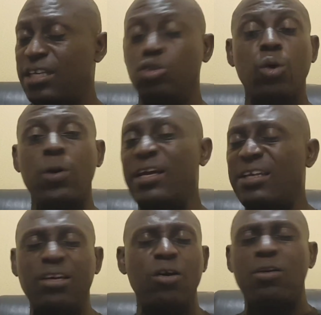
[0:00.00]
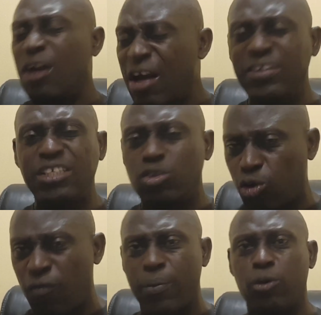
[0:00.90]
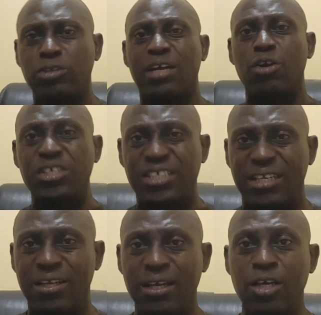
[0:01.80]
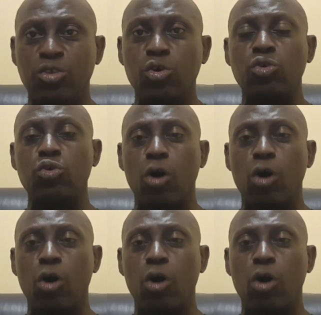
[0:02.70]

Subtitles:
no way, they don't have anything to convert because they are not eating. So you